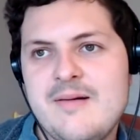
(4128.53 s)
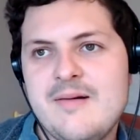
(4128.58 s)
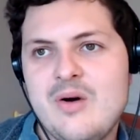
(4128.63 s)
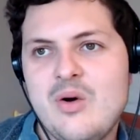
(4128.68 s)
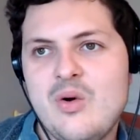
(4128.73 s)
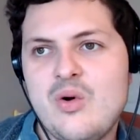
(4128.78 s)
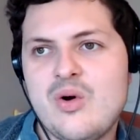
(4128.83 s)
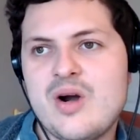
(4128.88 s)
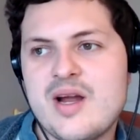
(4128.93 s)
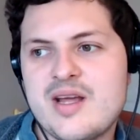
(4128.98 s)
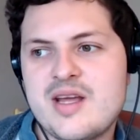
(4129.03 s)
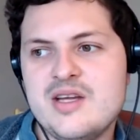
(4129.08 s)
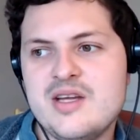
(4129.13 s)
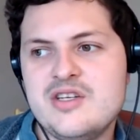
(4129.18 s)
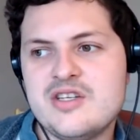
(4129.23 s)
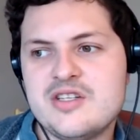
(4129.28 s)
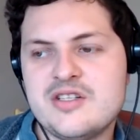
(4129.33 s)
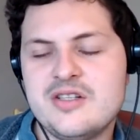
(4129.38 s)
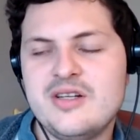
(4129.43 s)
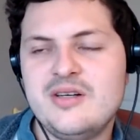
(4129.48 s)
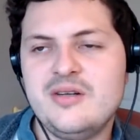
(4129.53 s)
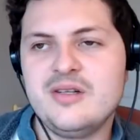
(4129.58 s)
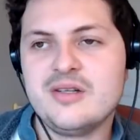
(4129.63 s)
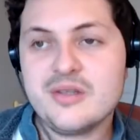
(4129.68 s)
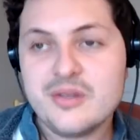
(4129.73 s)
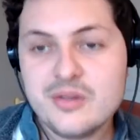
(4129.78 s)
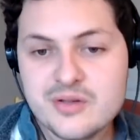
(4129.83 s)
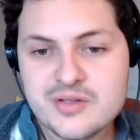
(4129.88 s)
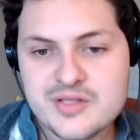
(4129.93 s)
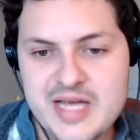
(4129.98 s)
Or I can just literally
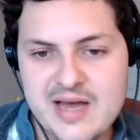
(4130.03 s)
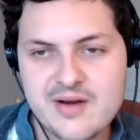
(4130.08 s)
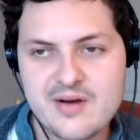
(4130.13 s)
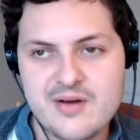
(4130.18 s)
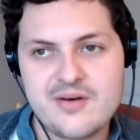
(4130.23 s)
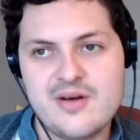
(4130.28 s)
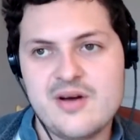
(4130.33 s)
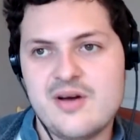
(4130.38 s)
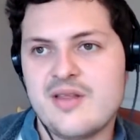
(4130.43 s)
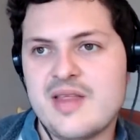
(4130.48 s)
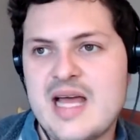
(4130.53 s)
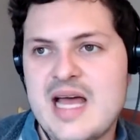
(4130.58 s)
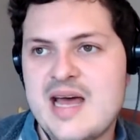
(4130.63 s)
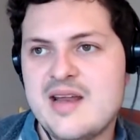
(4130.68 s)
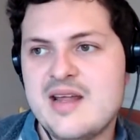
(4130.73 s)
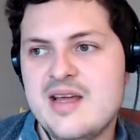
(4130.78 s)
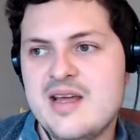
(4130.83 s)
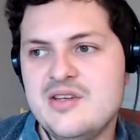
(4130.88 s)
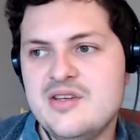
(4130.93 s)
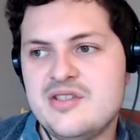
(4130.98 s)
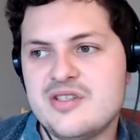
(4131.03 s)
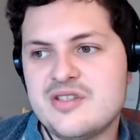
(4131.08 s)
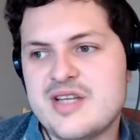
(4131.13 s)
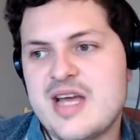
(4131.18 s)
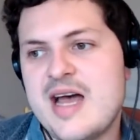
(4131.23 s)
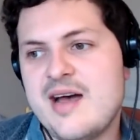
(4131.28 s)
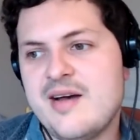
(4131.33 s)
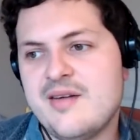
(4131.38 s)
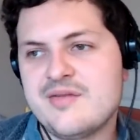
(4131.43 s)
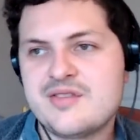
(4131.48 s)
lose out on all that and just
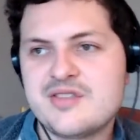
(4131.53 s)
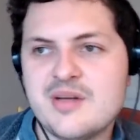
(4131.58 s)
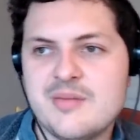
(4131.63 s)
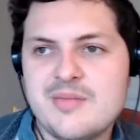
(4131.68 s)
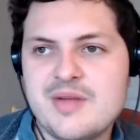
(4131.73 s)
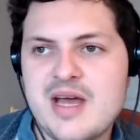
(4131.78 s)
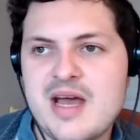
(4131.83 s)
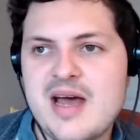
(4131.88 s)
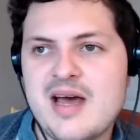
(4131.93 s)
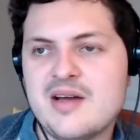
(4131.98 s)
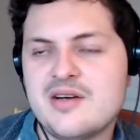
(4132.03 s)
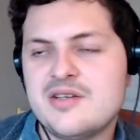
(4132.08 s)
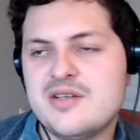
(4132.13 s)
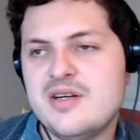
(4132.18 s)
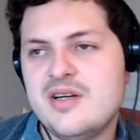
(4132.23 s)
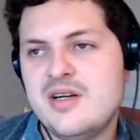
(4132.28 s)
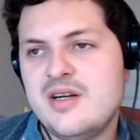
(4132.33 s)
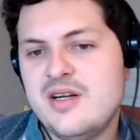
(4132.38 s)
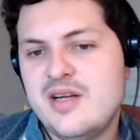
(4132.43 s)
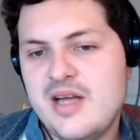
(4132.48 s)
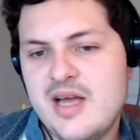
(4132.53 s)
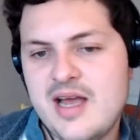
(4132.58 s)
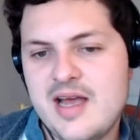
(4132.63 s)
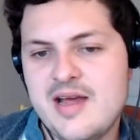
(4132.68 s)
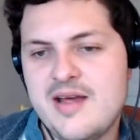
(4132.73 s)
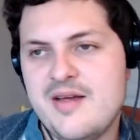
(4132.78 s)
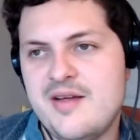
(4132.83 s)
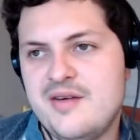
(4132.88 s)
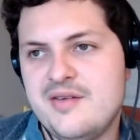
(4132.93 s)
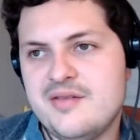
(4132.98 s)
have some Dash
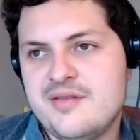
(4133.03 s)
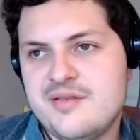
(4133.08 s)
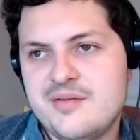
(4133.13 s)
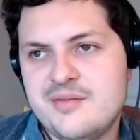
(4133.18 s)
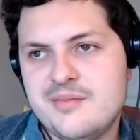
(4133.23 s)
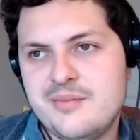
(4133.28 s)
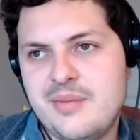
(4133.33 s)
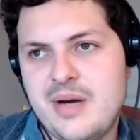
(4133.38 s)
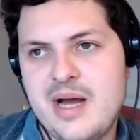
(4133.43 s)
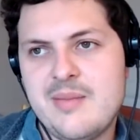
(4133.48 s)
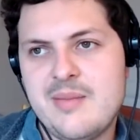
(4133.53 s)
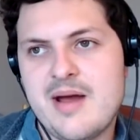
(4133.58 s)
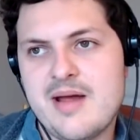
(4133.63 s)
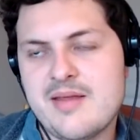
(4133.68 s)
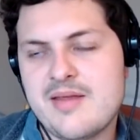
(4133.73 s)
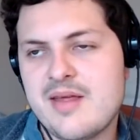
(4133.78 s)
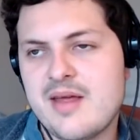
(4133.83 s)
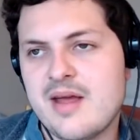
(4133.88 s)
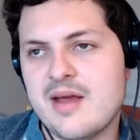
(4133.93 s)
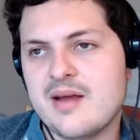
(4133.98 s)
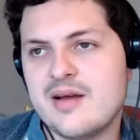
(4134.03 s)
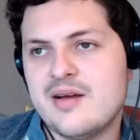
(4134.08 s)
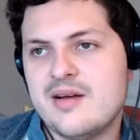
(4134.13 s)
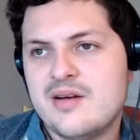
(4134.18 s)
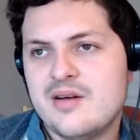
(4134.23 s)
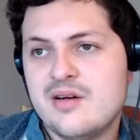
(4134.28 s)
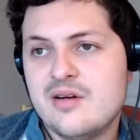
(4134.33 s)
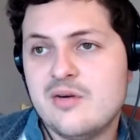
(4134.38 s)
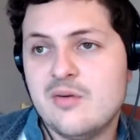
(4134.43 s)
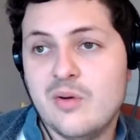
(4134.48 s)
and buy my thing.
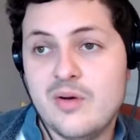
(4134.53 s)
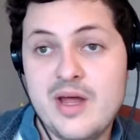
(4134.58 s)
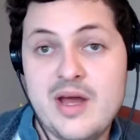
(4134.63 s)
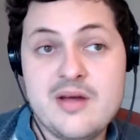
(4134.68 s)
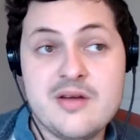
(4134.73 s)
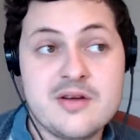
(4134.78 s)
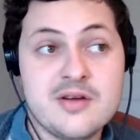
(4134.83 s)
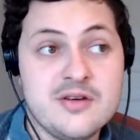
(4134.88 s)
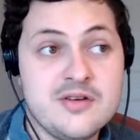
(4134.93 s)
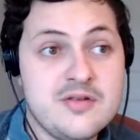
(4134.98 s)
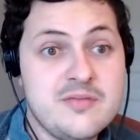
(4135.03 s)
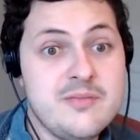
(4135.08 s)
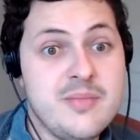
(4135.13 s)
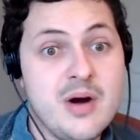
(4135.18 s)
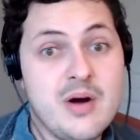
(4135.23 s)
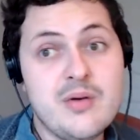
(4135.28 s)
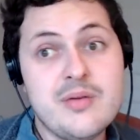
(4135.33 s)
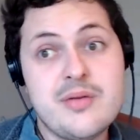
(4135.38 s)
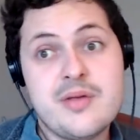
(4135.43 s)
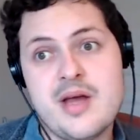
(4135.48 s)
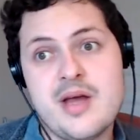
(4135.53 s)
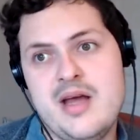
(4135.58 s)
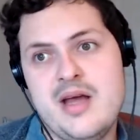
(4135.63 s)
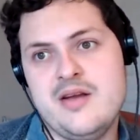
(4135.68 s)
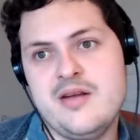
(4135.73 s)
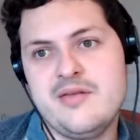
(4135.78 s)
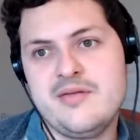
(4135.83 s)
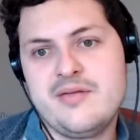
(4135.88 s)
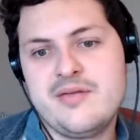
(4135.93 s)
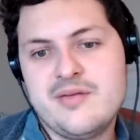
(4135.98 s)
Well, now you can do both
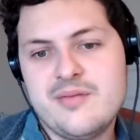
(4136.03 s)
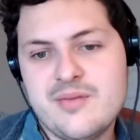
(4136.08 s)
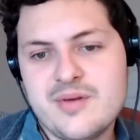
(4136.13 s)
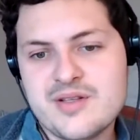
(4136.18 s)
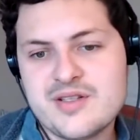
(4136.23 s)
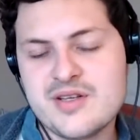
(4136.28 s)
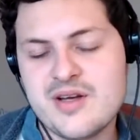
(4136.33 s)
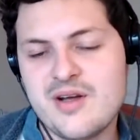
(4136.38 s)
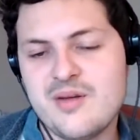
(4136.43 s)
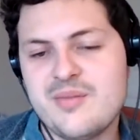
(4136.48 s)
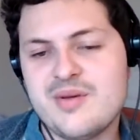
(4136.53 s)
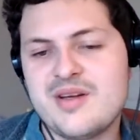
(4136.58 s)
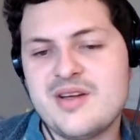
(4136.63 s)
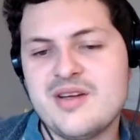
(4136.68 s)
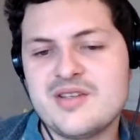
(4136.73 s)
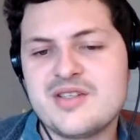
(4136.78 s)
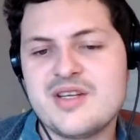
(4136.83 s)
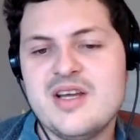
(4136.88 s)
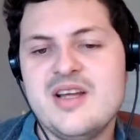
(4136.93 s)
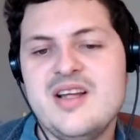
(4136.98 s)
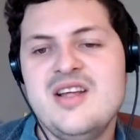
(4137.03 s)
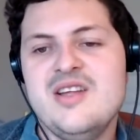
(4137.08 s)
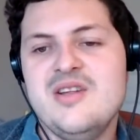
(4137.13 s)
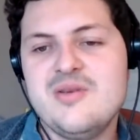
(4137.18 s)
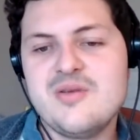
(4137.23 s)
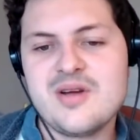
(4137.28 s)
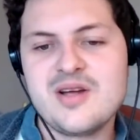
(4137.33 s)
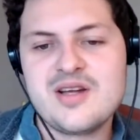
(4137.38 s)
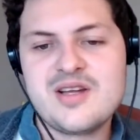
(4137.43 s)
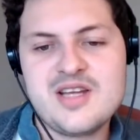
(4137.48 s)
kind of with Salt because
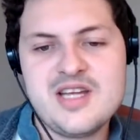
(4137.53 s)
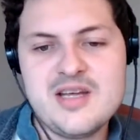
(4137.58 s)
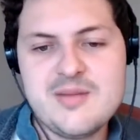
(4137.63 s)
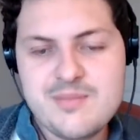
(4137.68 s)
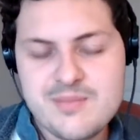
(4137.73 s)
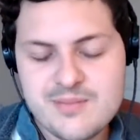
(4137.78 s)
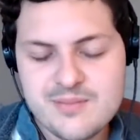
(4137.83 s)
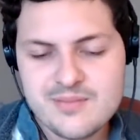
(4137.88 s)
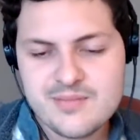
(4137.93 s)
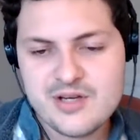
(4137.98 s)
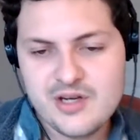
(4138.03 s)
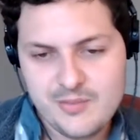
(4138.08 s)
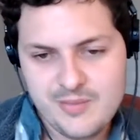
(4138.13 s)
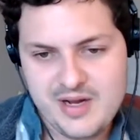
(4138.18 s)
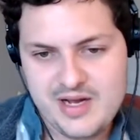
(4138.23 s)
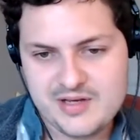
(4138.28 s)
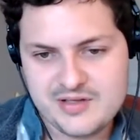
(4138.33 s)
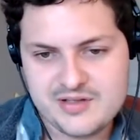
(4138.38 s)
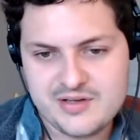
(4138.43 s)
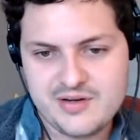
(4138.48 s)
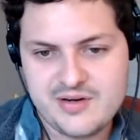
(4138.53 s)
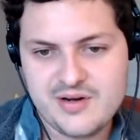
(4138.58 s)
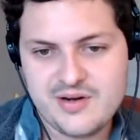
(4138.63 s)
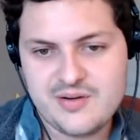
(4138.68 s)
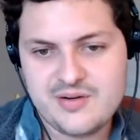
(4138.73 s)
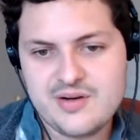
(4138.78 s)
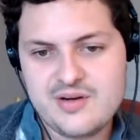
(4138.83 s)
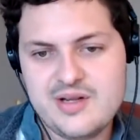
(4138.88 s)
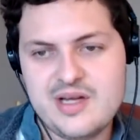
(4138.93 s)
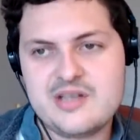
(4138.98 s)
you can keep your
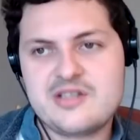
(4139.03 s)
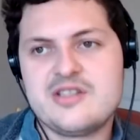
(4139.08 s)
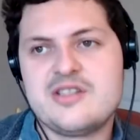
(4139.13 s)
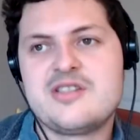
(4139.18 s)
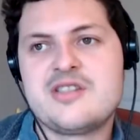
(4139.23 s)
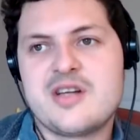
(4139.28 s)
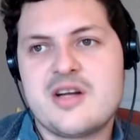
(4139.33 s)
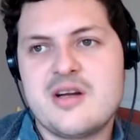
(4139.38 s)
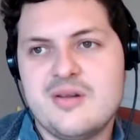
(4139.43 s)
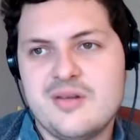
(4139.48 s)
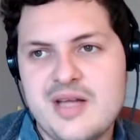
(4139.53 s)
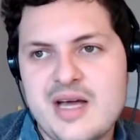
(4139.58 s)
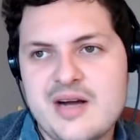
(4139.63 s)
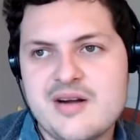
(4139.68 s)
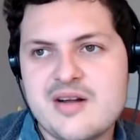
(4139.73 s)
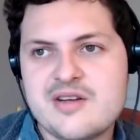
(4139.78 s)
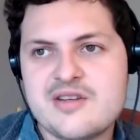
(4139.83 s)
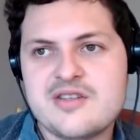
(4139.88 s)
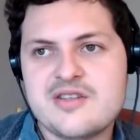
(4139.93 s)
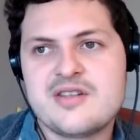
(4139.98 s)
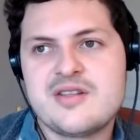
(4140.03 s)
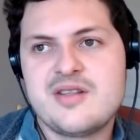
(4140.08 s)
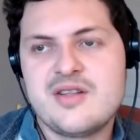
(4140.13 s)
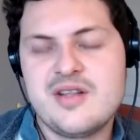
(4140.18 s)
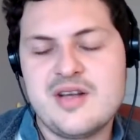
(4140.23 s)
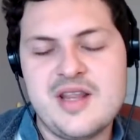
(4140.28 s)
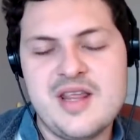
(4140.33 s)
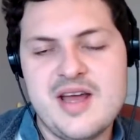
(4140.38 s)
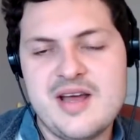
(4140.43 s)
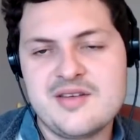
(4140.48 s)
masternode, not just the collateral, not just the
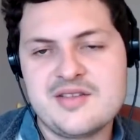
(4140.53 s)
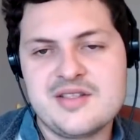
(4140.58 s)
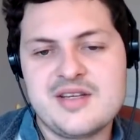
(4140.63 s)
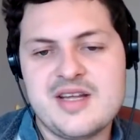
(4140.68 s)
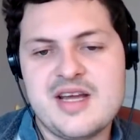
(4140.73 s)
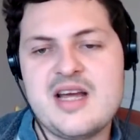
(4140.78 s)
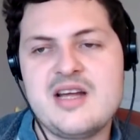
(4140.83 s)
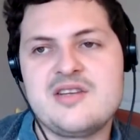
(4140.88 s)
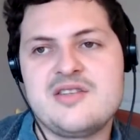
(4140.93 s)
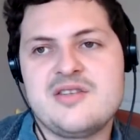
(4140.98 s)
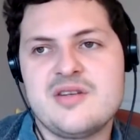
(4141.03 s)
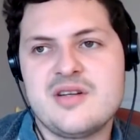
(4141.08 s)
1,000 Dash.